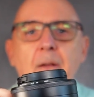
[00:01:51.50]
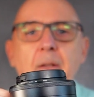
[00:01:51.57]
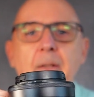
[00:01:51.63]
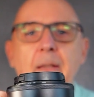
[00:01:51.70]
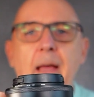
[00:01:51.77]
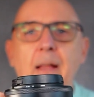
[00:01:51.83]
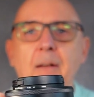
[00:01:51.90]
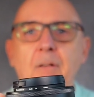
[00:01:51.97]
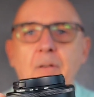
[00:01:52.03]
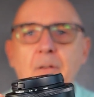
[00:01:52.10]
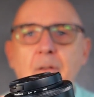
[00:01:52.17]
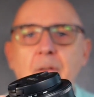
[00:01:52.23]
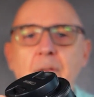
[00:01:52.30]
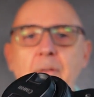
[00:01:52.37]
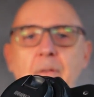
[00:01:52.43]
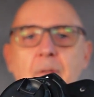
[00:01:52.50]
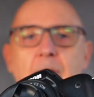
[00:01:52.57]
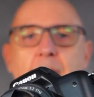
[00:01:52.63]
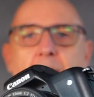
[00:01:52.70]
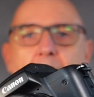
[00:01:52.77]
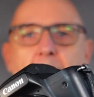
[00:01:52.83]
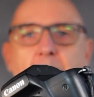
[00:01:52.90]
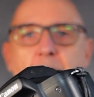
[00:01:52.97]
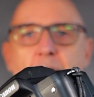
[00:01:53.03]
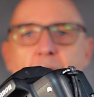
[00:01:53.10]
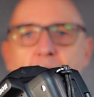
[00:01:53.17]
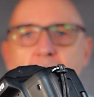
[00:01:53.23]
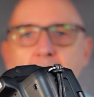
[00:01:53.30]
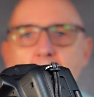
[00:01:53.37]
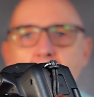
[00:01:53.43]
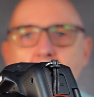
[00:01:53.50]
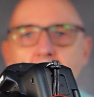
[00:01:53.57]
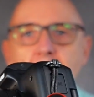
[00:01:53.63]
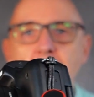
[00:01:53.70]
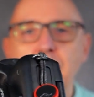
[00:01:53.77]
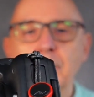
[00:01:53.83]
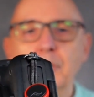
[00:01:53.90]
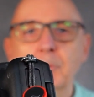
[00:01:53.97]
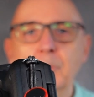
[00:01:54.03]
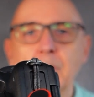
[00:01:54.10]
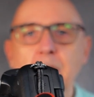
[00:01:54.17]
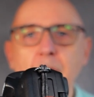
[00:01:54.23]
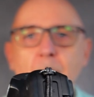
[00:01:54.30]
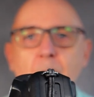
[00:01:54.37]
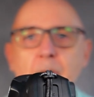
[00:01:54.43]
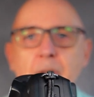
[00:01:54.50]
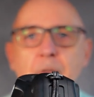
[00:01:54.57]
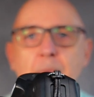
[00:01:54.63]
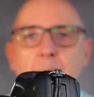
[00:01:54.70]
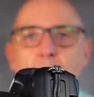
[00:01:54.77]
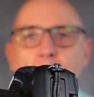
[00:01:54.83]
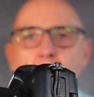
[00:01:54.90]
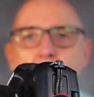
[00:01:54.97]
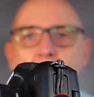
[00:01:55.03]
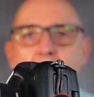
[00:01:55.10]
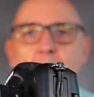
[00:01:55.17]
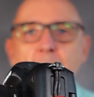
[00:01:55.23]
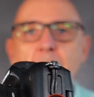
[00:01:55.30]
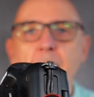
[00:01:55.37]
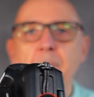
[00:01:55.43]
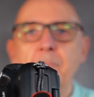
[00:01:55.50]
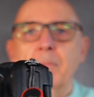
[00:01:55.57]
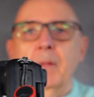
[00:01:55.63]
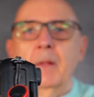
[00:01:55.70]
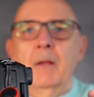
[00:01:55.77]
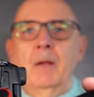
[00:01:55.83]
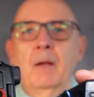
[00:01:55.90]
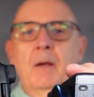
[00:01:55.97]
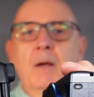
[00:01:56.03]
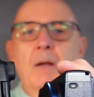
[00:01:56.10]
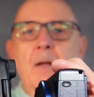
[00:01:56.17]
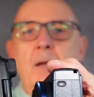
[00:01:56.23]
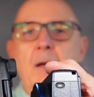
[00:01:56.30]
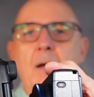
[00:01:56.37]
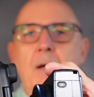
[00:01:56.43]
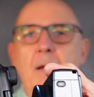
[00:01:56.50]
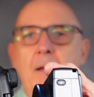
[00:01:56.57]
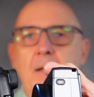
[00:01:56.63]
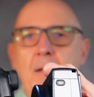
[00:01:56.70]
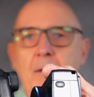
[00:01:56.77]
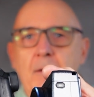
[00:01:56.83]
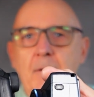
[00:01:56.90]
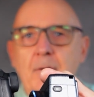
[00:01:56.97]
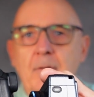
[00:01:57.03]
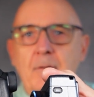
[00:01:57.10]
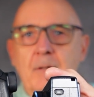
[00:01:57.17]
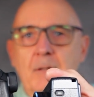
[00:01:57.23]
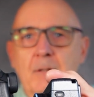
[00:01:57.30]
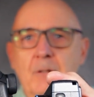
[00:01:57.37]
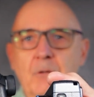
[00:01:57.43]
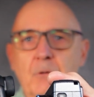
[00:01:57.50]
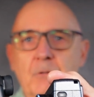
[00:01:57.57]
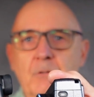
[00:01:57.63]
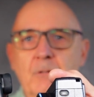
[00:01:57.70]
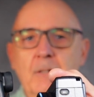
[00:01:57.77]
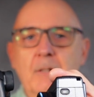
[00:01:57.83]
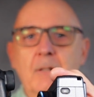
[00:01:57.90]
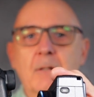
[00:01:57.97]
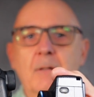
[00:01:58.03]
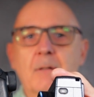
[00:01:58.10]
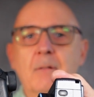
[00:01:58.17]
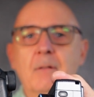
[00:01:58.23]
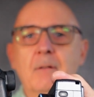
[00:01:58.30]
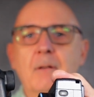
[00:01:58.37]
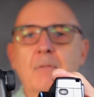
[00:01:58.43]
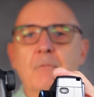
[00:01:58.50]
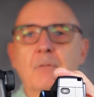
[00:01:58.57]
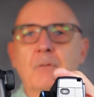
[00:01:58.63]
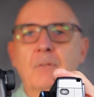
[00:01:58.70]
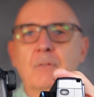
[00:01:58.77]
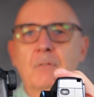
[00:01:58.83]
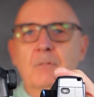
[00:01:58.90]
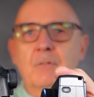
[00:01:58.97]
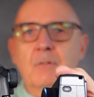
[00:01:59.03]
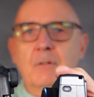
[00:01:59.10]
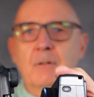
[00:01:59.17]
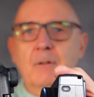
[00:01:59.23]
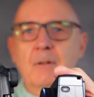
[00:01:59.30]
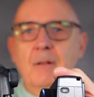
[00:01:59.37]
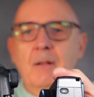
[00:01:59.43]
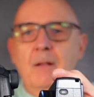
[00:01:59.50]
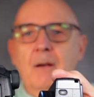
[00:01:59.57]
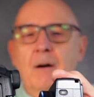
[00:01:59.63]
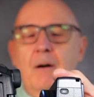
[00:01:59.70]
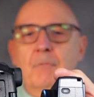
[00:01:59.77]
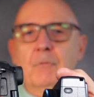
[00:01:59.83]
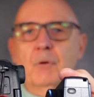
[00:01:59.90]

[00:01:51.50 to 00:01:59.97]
Canon M50 Mark II is quite a small camera, and you'll see the difference. I've